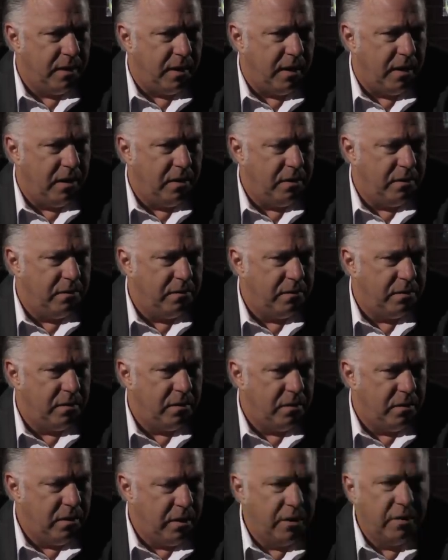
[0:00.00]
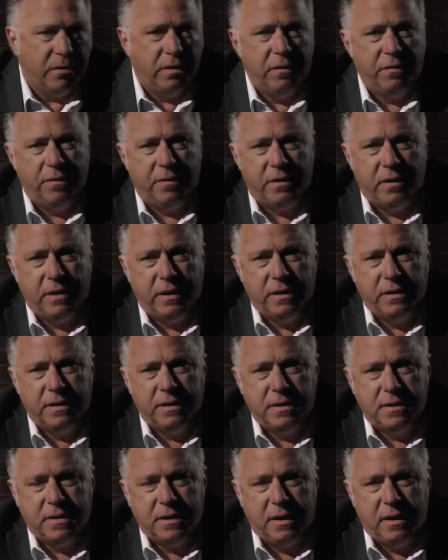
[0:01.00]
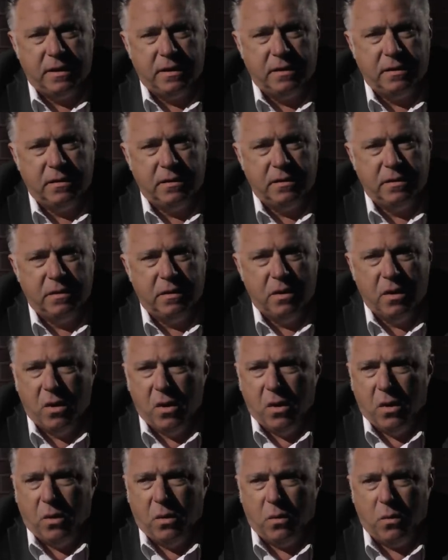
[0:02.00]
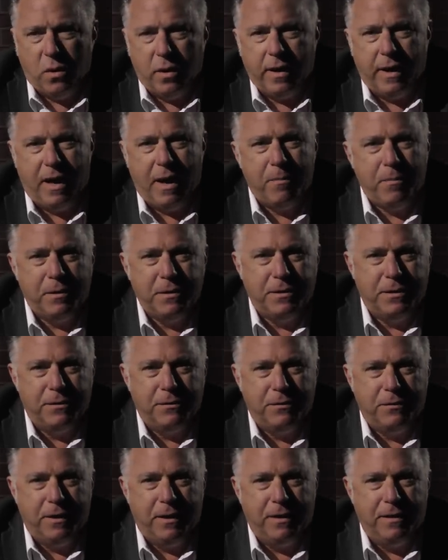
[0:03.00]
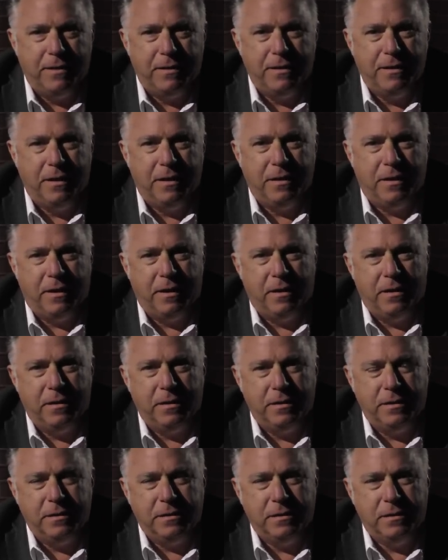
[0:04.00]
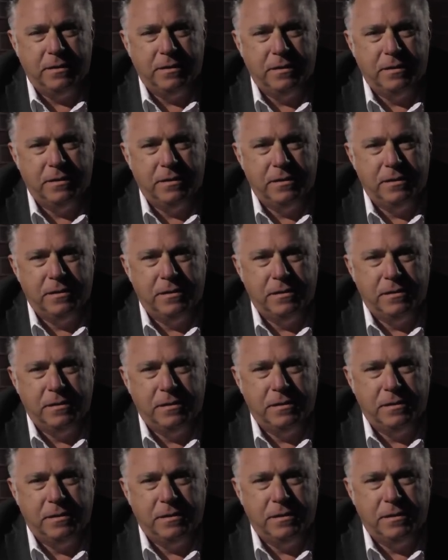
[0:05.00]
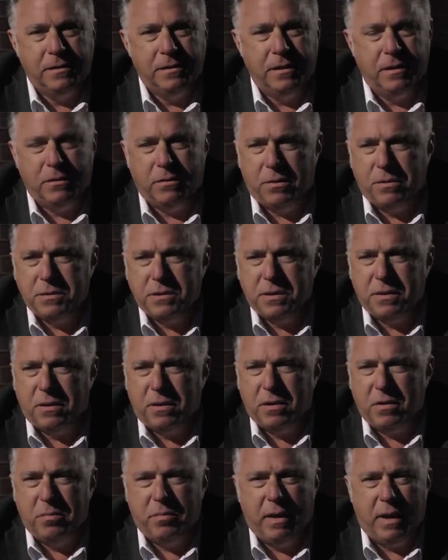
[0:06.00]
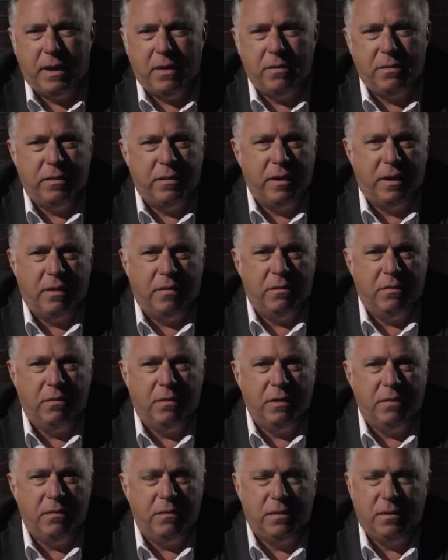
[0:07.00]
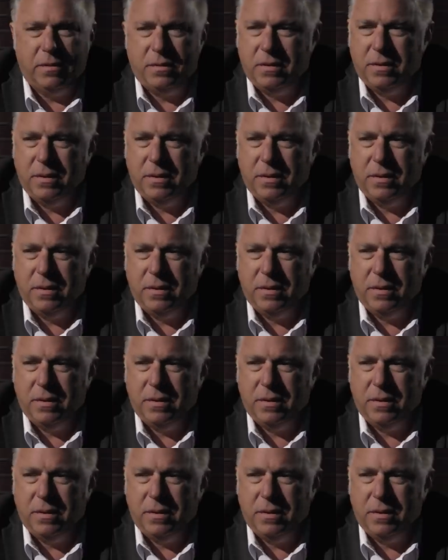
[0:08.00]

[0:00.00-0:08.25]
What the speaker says: Ireland literally fallen into the sea. What happened to the faith in Ireland? You know, what was it all about then? What,